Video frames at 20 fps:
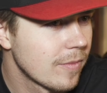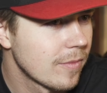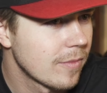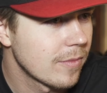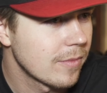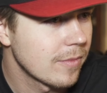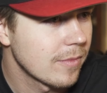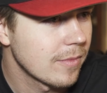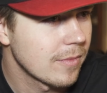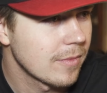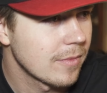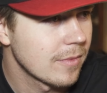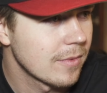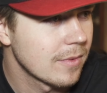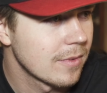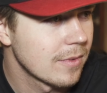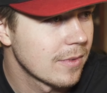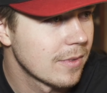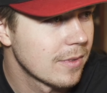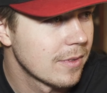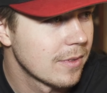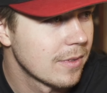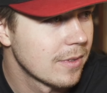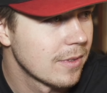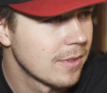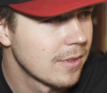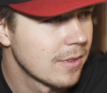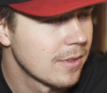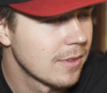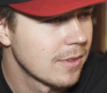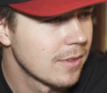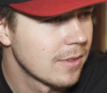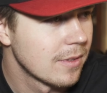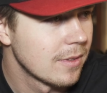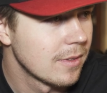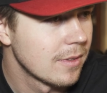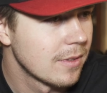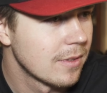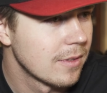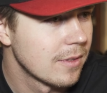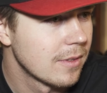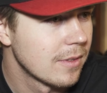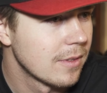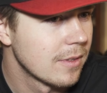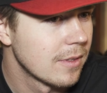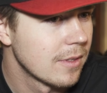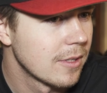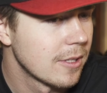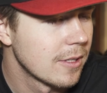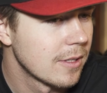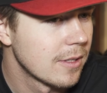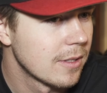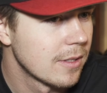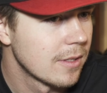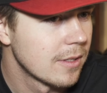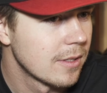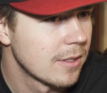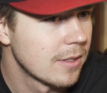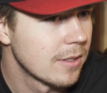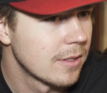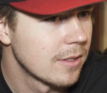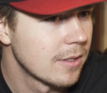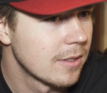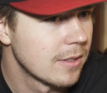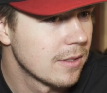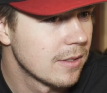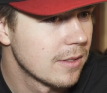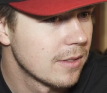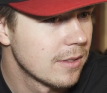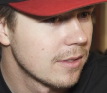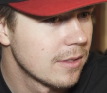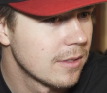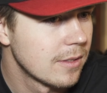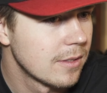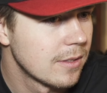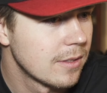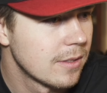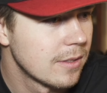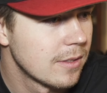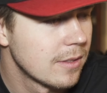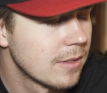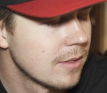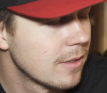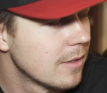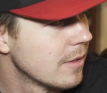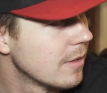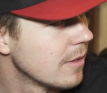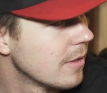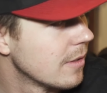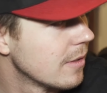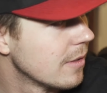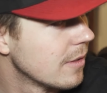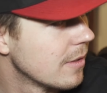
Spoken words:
No words are spoken by the person on screen.